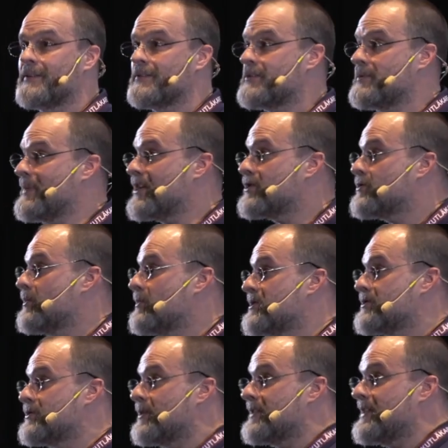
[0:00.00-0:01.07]
to make sure we
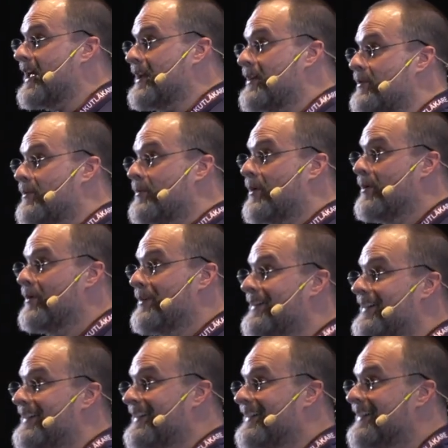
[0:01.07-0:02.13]
stood at the end of the row
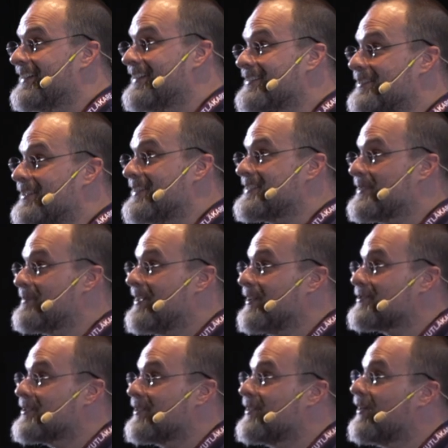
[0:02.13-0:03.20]
so that somebody
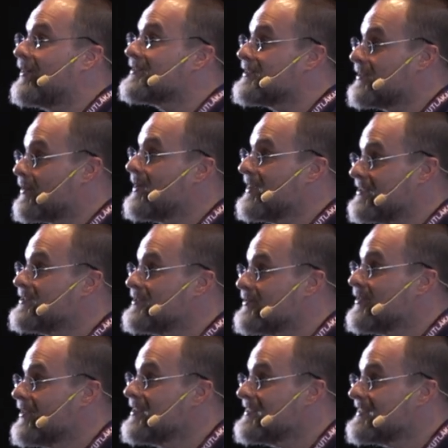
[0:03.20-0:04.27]
else got the answer to the questions
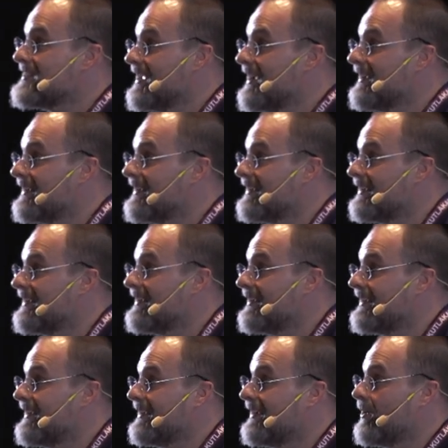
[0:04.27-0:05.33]
first, yeah?
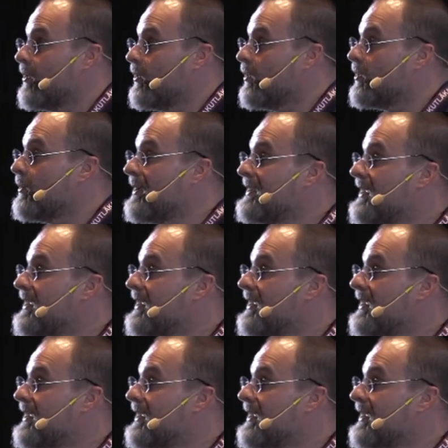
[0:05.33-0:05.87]
All the way